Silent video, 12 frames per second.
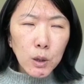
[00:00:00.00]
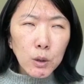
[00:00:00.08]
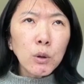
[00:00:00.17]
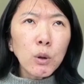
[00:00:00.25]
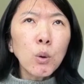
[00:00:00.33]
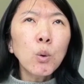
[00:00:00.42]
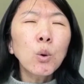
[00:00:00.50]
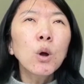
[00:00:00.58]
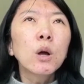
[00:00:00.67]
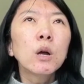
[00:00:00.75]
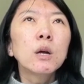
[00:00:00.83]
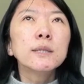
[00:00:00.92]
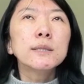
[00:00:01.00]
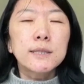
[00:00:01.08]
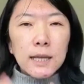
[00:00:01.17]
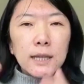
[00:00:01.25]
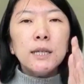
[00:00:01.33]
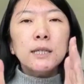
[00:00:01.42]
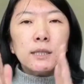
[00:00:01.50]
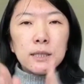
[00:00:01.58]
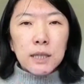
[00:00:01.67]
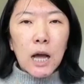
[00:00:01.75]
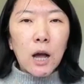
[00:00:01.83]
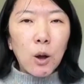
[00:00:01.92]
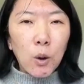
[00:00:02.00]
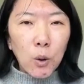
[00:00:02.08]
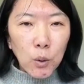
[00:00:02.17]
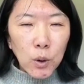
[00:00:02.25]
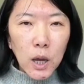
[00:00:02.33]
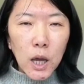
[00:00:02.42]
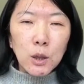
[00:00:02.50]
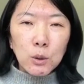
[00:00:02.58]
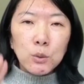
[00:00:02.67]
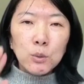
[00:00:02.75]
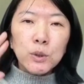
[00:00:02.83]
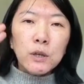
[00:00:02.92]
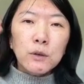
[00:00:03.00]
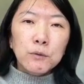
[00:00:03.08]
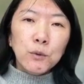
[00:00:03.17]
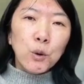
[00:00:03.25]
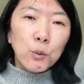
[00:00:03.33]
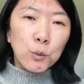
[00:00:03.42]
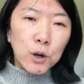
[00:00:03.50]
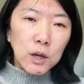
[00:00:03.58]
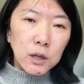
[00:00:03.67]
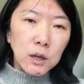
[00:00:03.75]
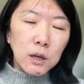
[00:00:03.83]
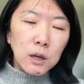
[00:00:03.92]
So standing now and looking forward,